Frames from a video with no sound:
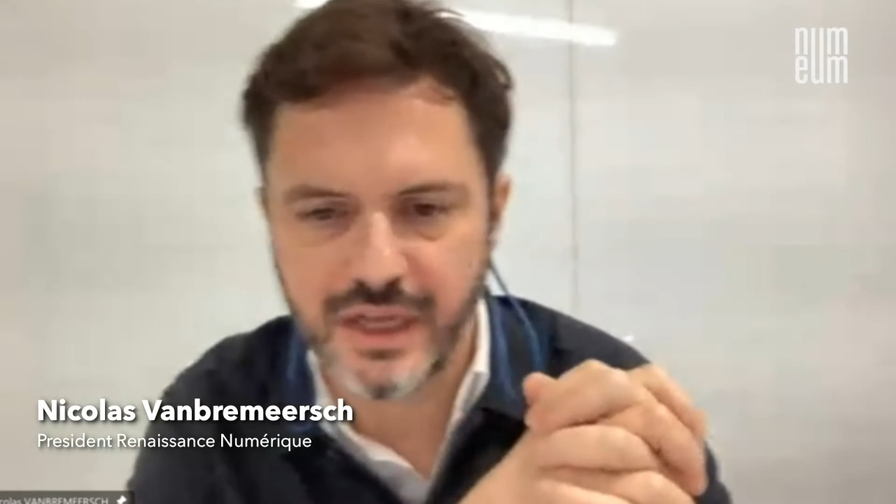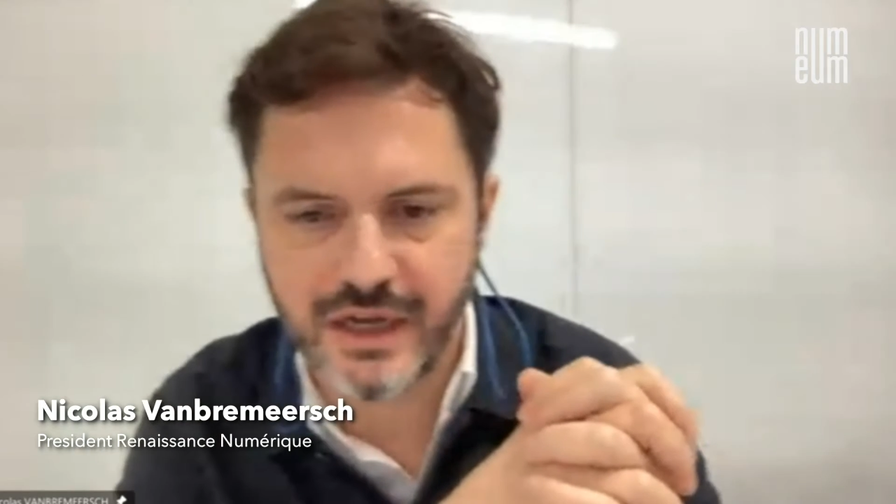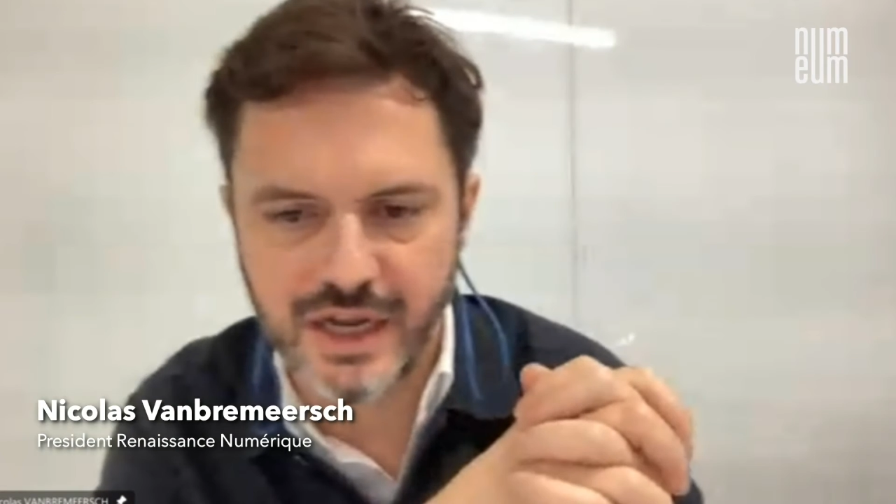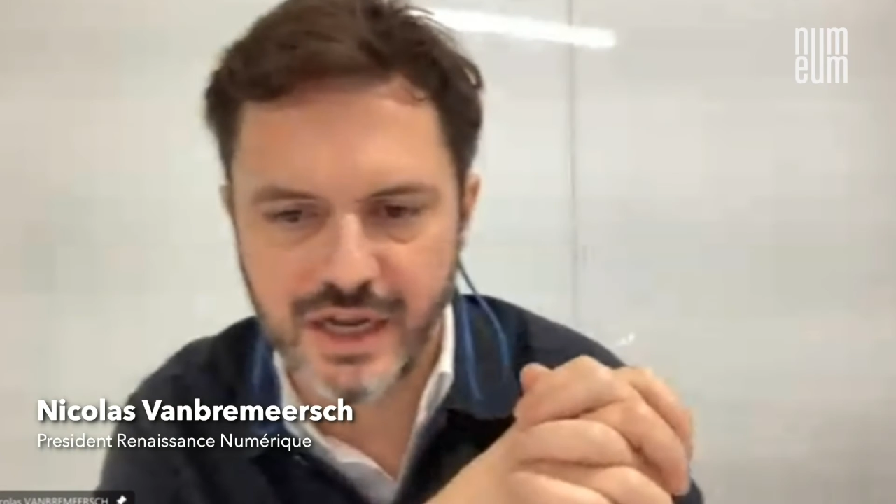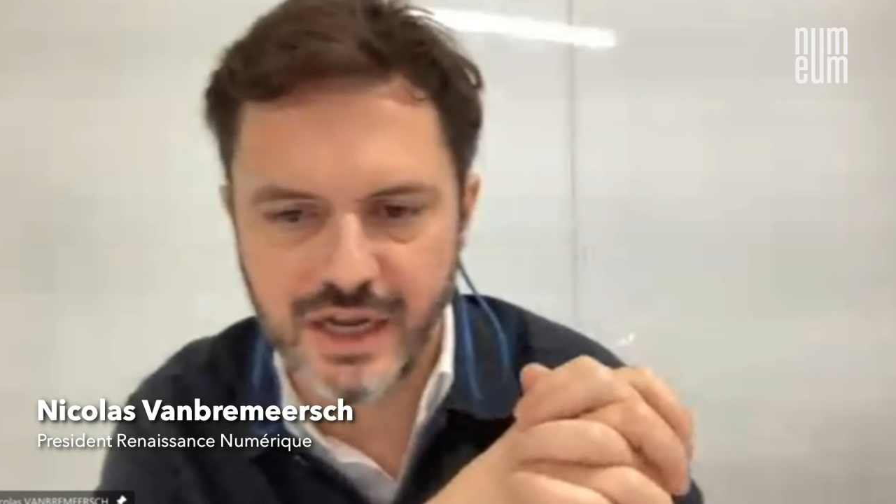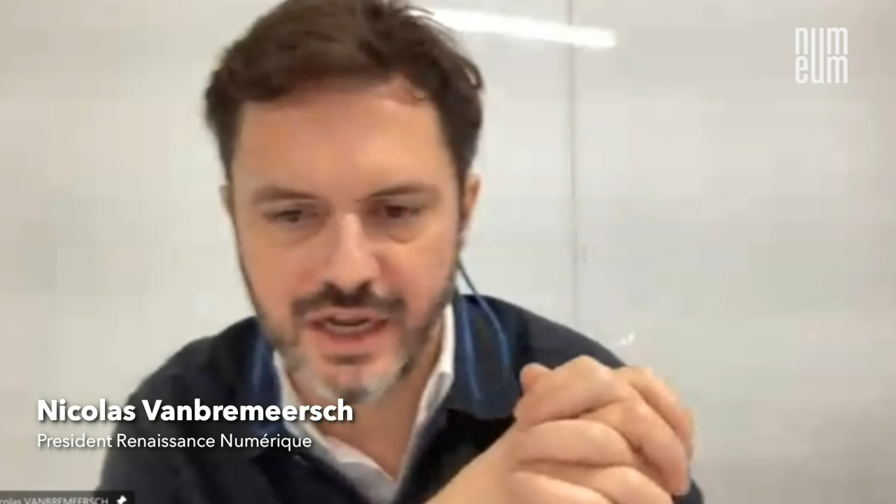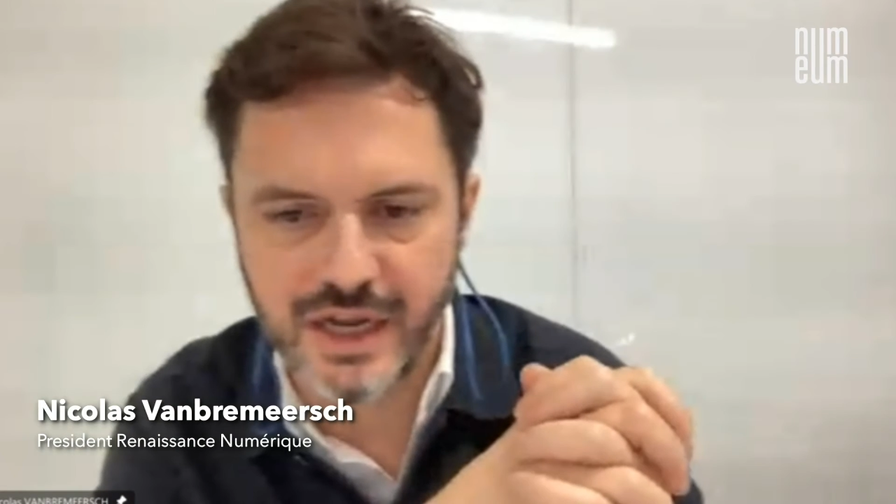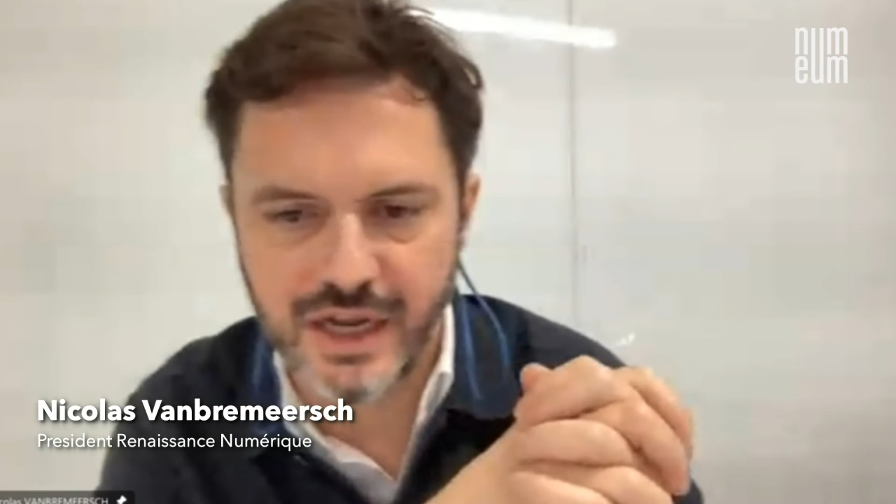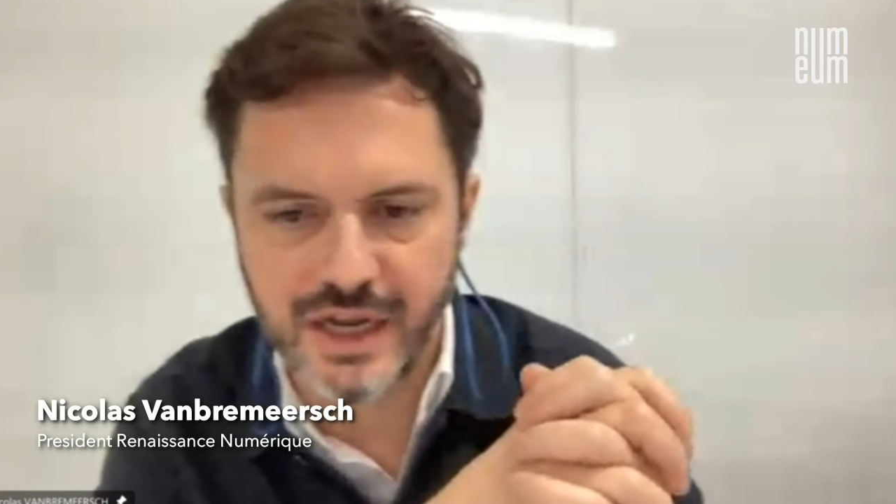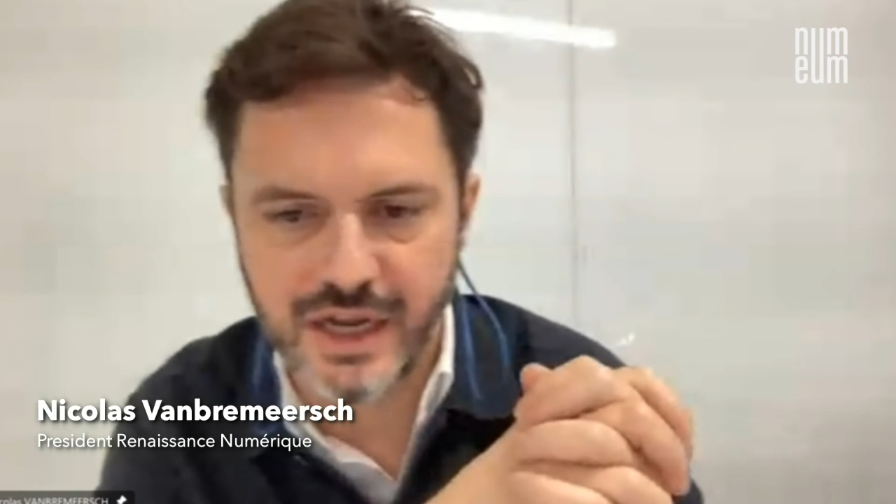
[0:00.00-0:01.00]
that lay
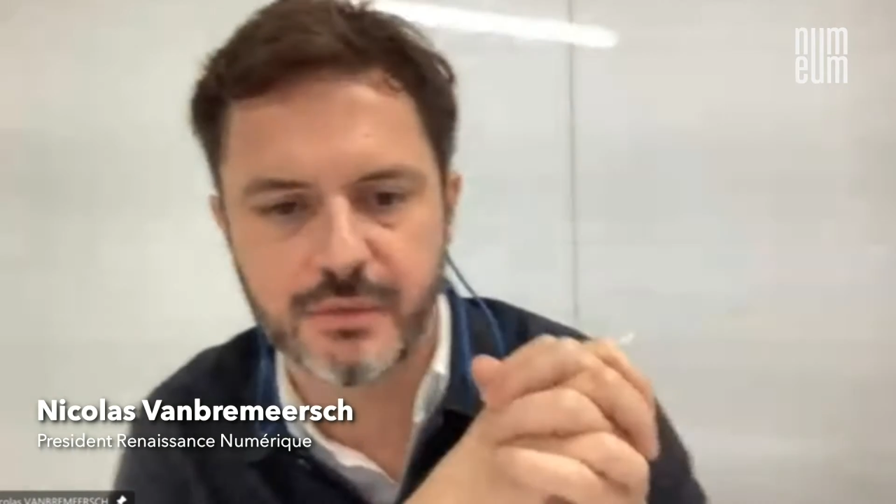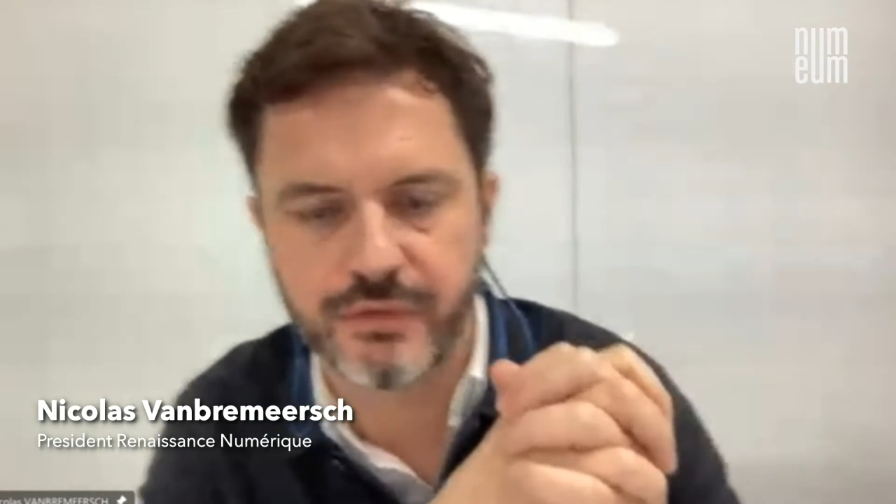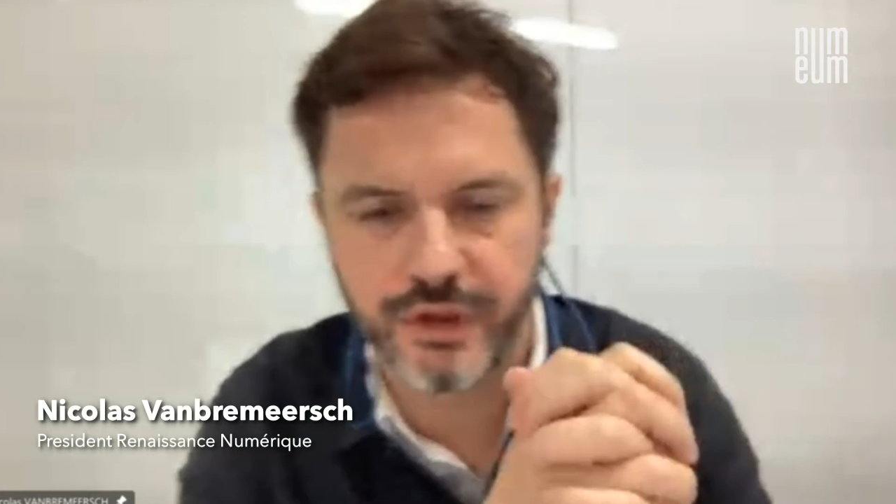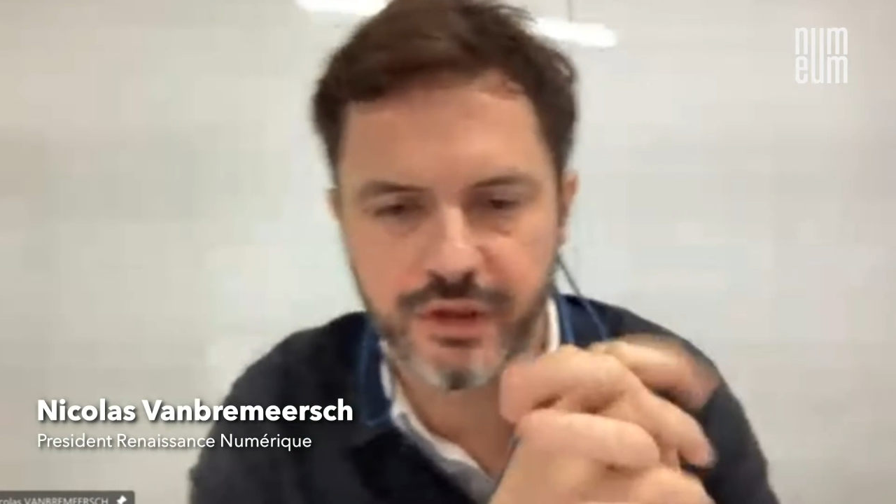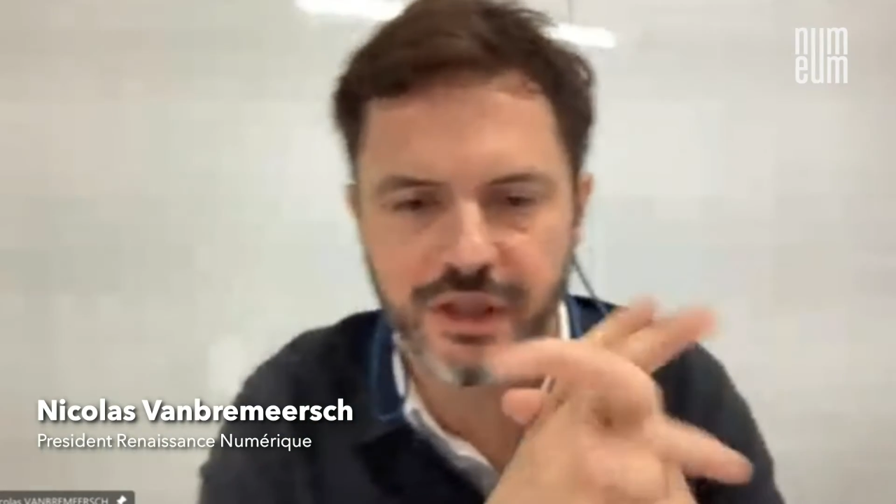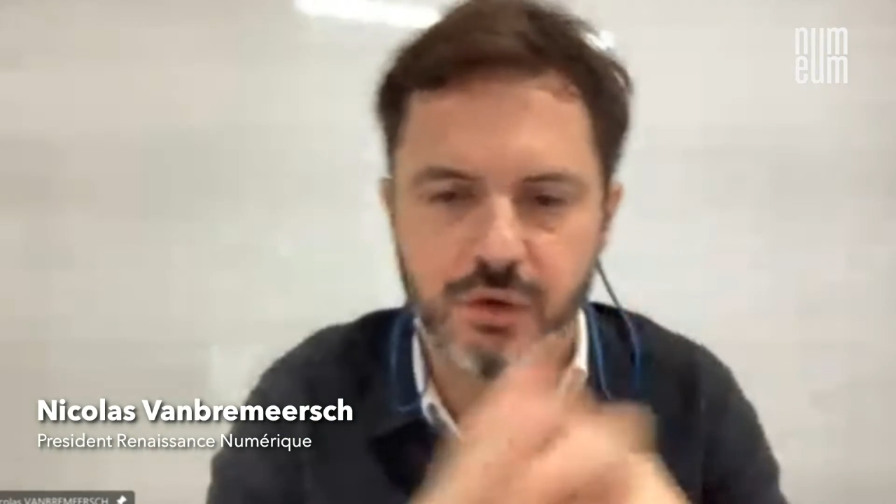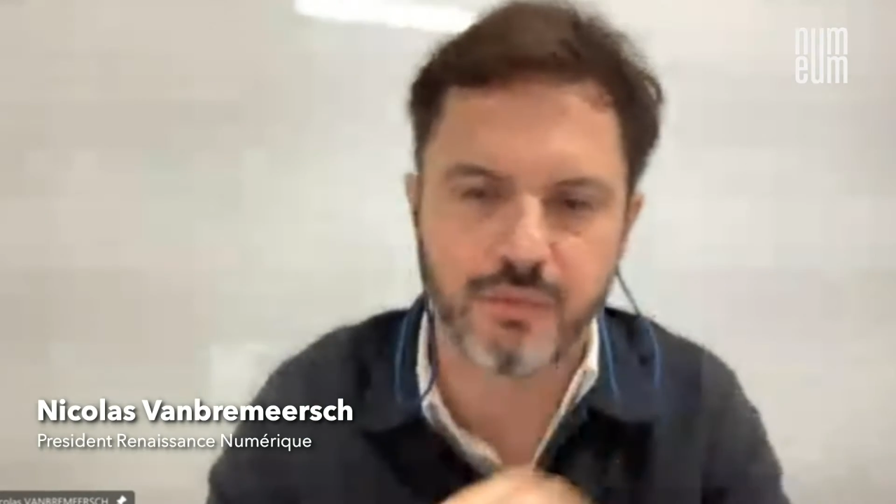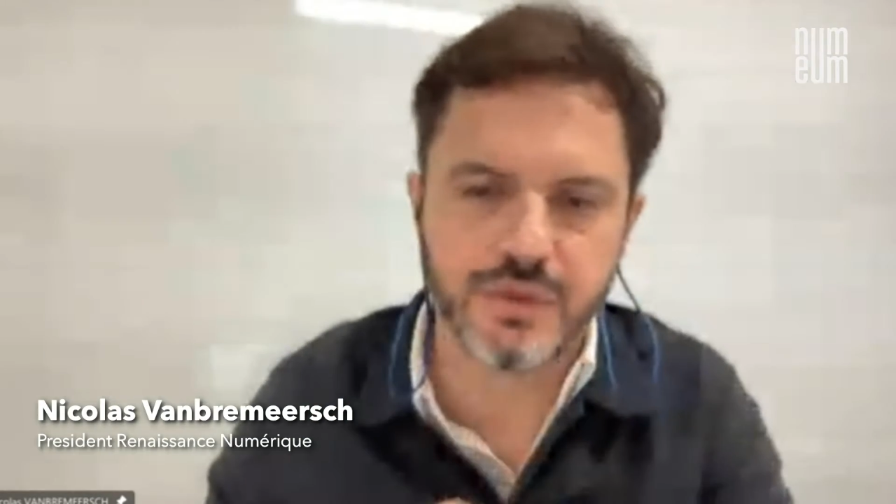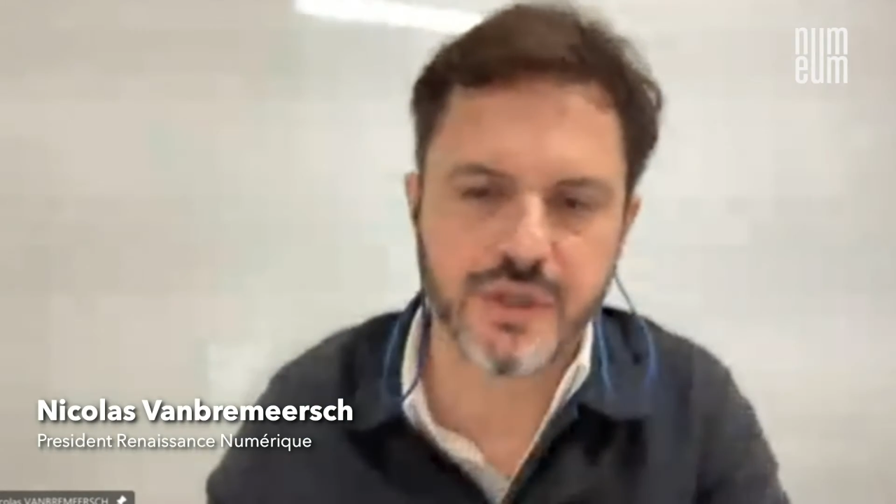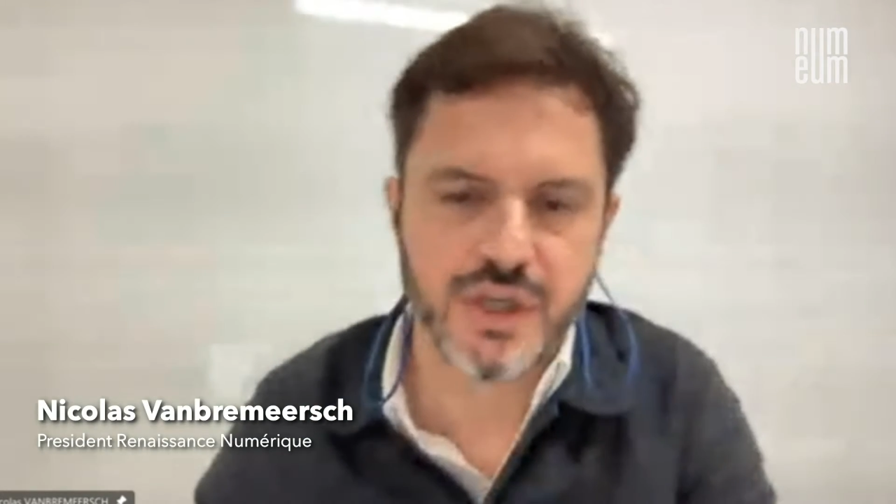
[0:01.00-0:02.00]
behind these terms for the EU.